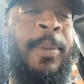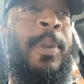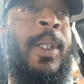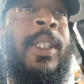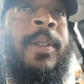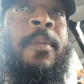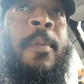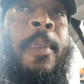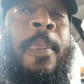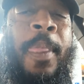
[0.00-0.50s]

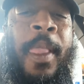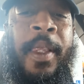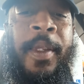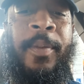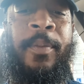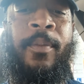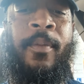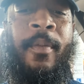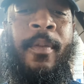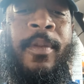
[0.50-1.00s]
but
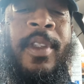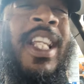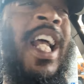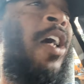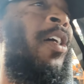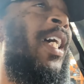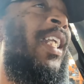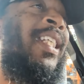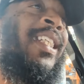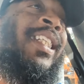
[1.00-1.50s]

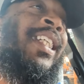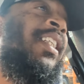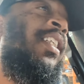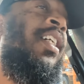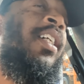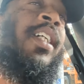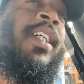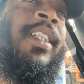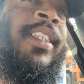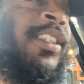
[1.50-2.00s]
y'all got to get
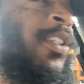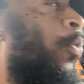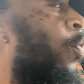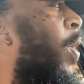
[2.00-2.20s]
to